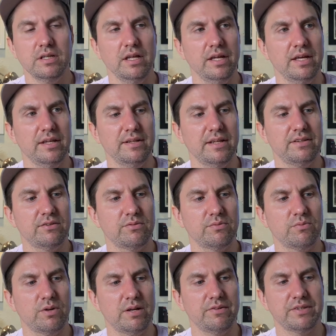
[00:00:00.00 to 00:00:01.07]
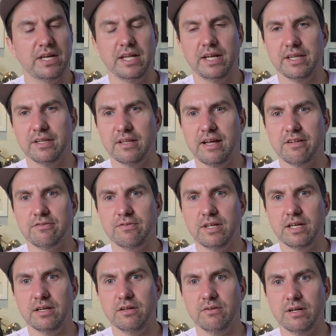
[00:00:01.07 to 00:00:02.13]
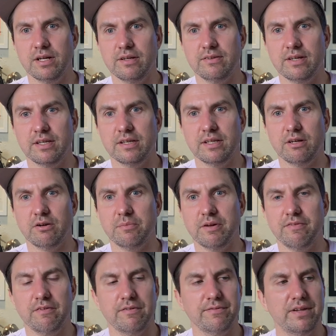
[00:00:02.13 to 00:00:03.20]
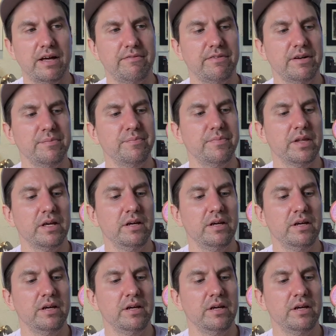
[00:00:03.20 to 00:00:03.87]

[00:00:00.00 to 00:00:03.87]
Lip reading: and that's what I was skating in the last video, and I said that they were my favorite flat frame.